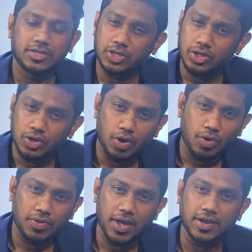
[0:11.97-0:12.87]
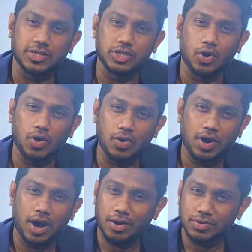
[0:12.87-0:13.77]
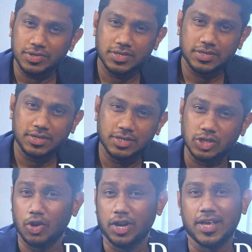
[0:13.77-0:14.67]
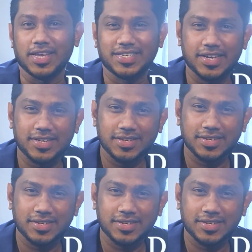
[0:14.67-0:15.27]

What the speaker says: Did you know that your house is not an asset?